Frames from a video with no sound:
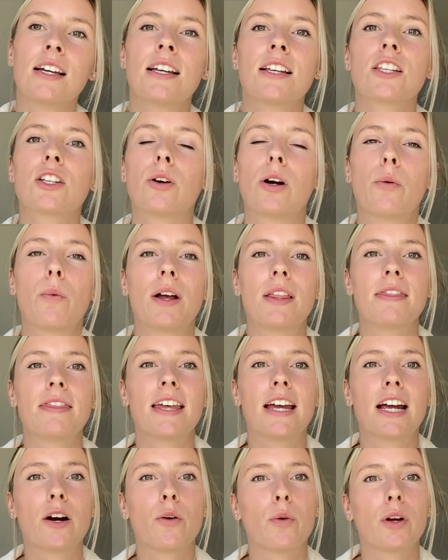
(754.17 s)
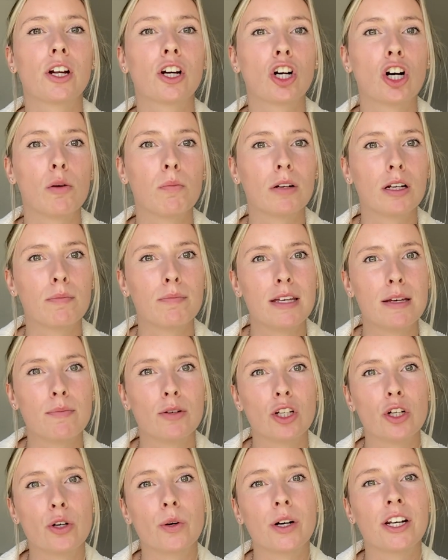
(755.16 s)
So I went there with a couple of people
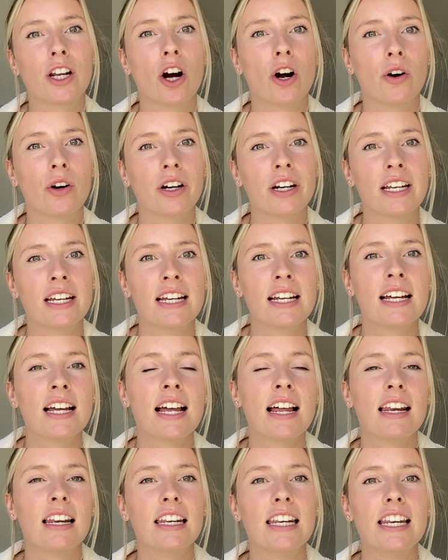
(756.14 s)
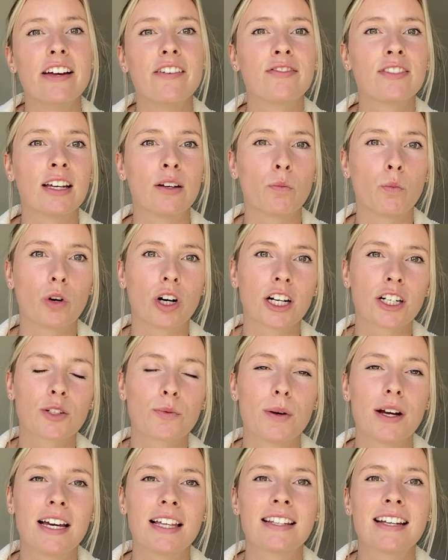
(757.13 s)
who I'd already lived and worked
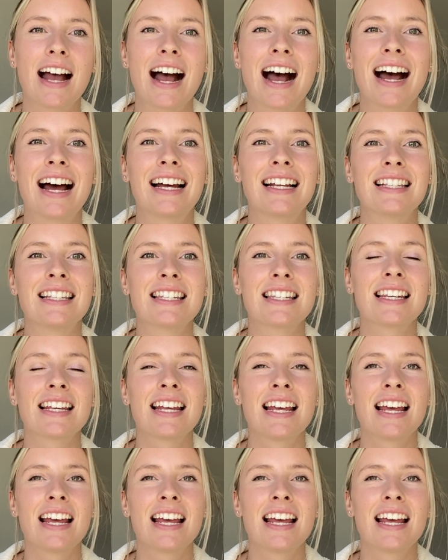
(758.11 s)
with, and